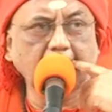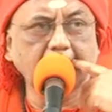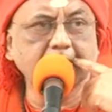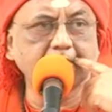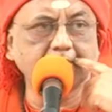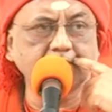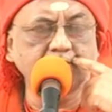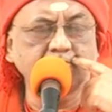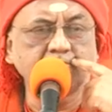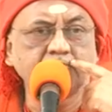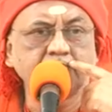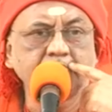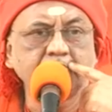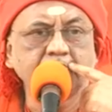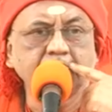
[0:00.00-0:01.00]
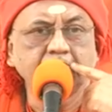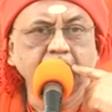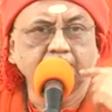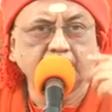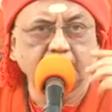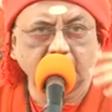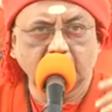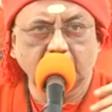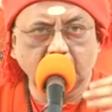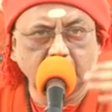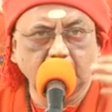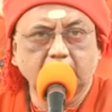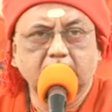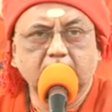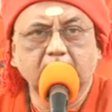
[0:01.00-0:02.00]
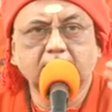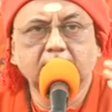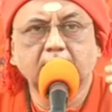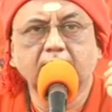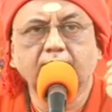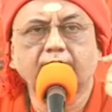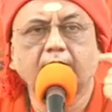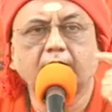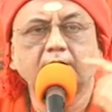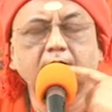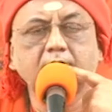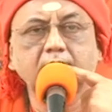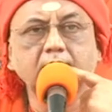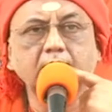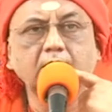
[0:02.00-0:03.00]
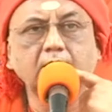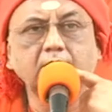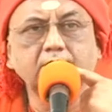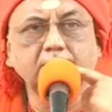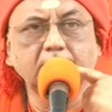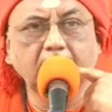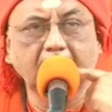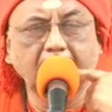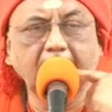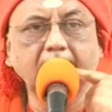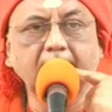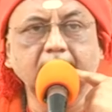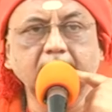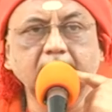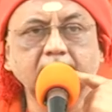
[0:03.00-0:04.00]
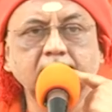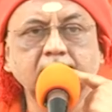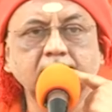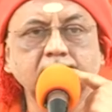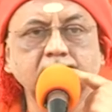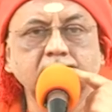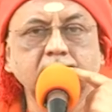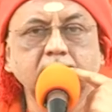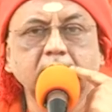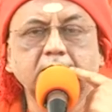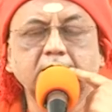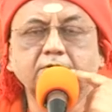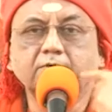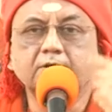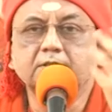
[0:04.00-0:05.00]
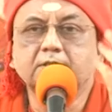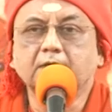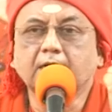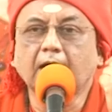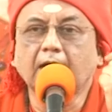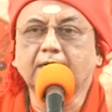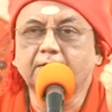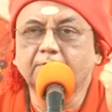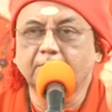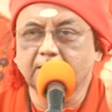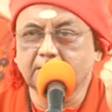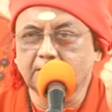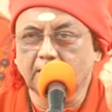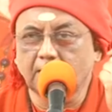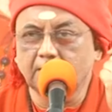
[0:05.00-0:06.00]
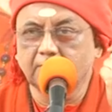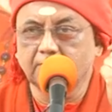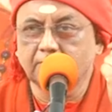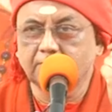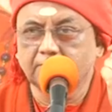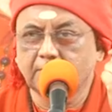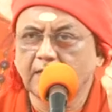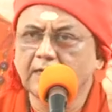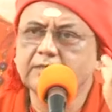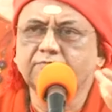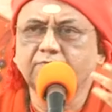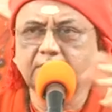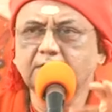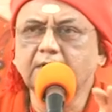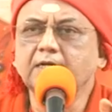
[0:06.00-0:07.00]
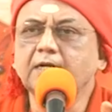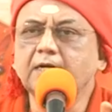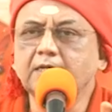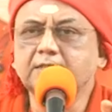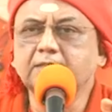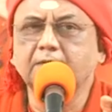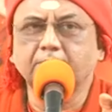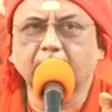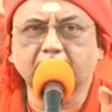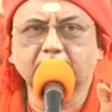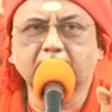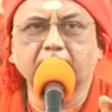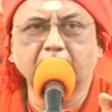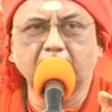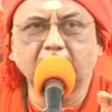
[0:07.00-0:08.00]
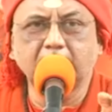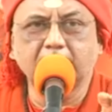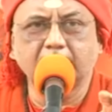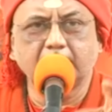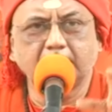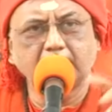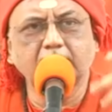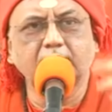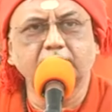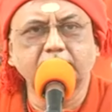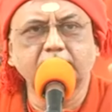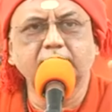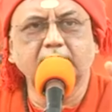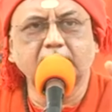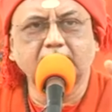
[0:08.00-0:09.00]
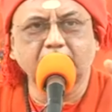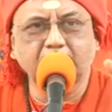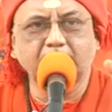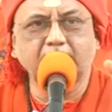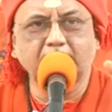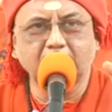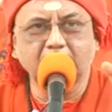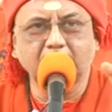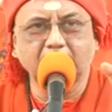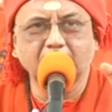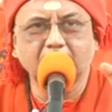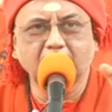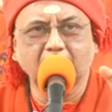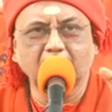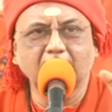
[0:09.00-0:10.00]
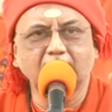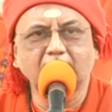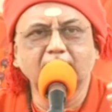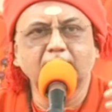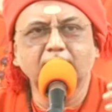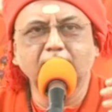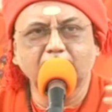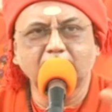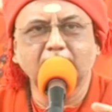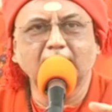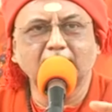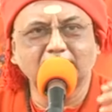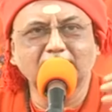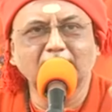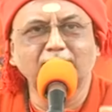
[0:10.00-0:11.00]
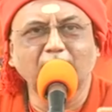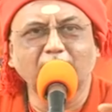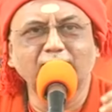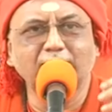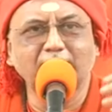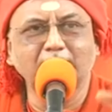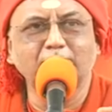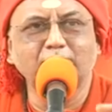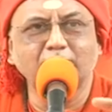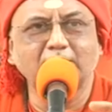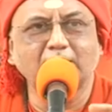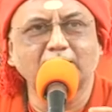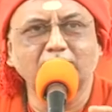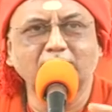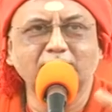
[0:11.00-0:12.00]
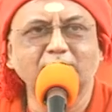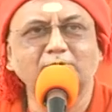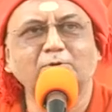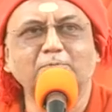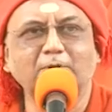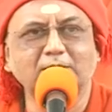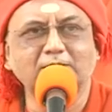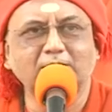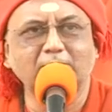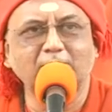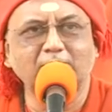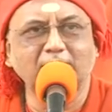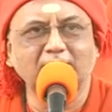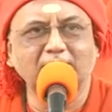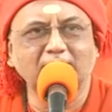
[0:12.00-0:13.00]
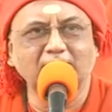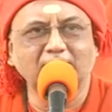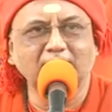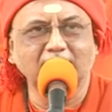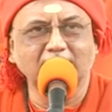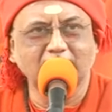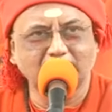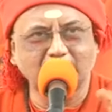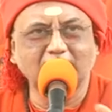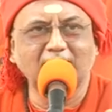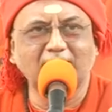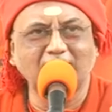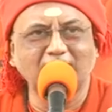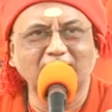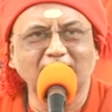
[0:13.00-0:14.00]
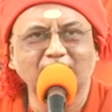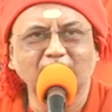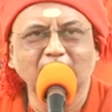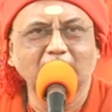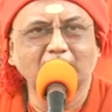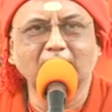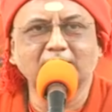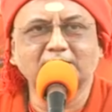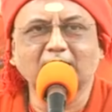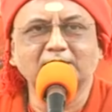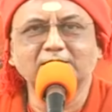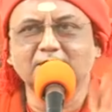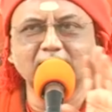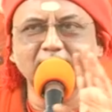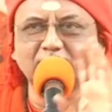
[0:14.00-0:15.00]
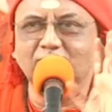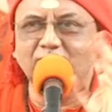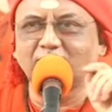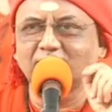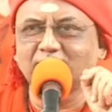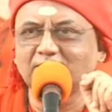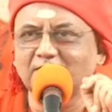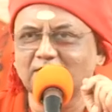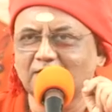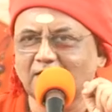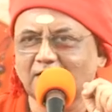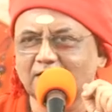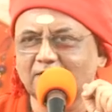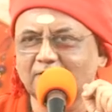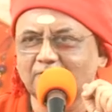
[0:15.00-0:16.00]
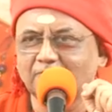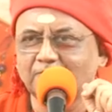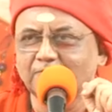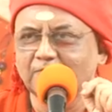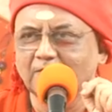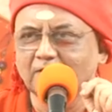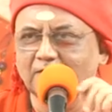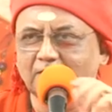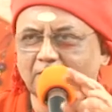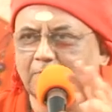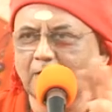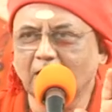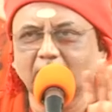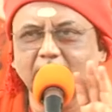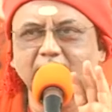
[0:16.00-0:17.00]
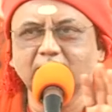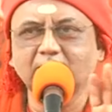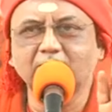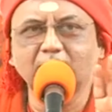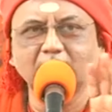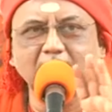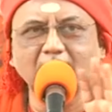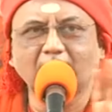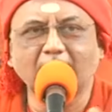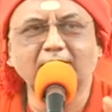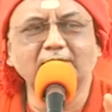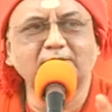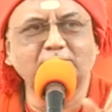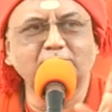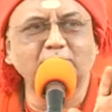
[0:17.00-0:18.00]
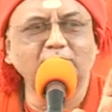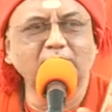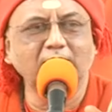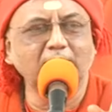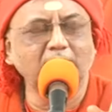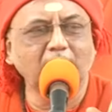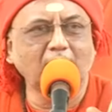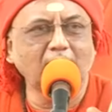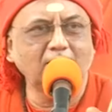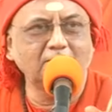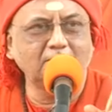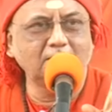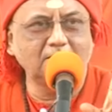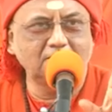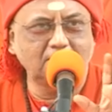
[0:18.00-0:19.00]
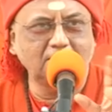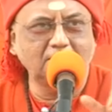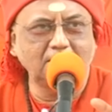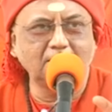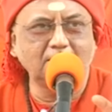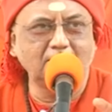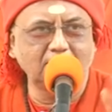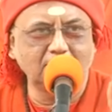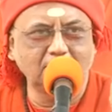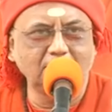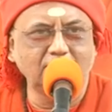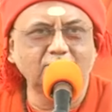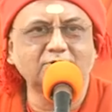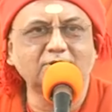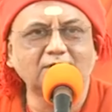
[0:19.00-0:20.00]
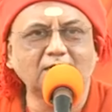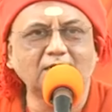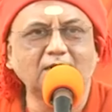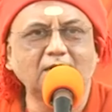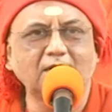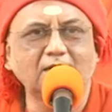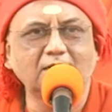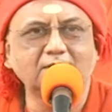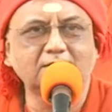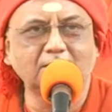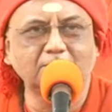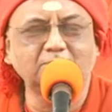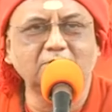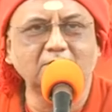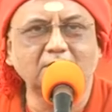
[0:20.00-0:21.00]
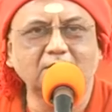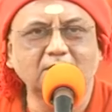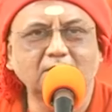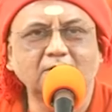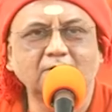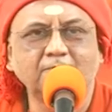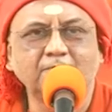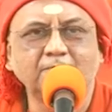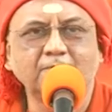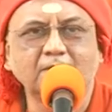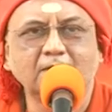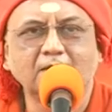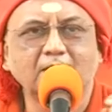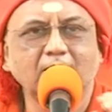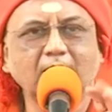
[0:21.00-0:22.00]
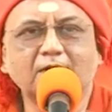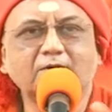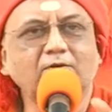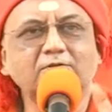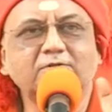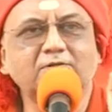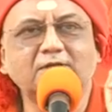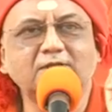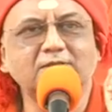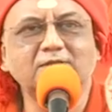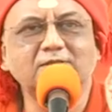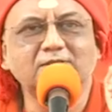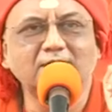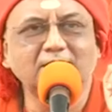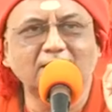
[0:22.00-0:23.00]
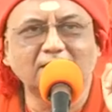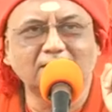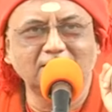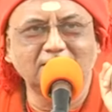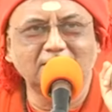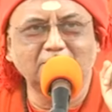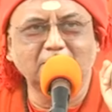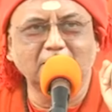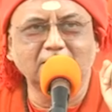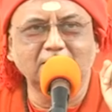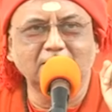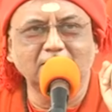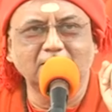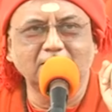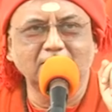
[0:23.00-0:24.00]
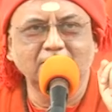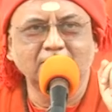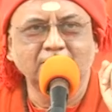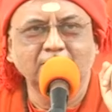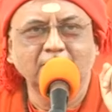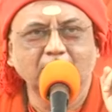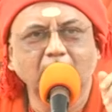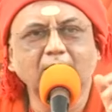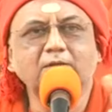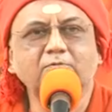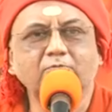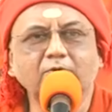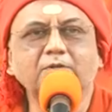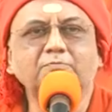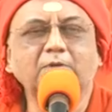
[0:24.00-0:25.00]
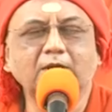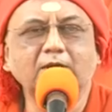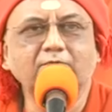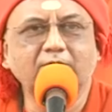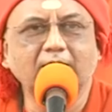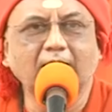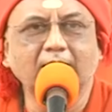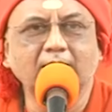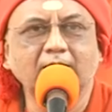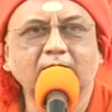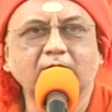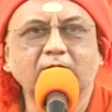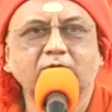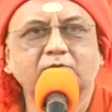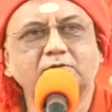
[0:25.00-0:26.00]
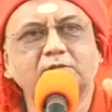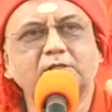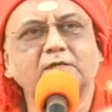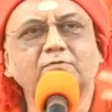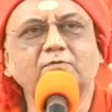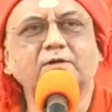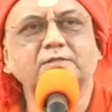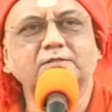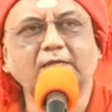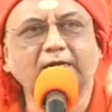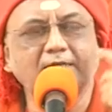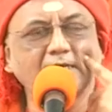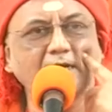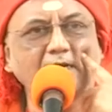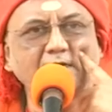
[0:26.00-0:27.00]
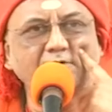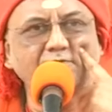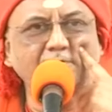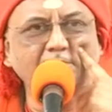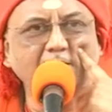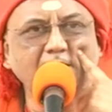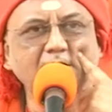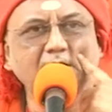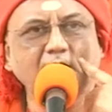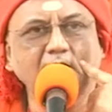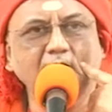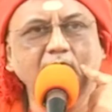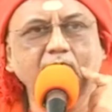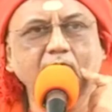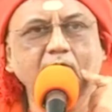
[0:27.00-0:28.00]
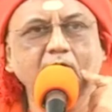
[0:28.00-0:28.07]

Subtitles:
Calcutta, the just in front house, the lady, she was a Kali Bhakta. As we generally say, Bhakta means what? He goes to the temple and does some offering puja. Usi ko Bhakta bolte hain, generally. The Shastras do not say that. The Bhagavatam, the highest book in in devotional scripture, that also doesn't say that is the Bhakti. But we believe that. So she was that kind of a bhakta.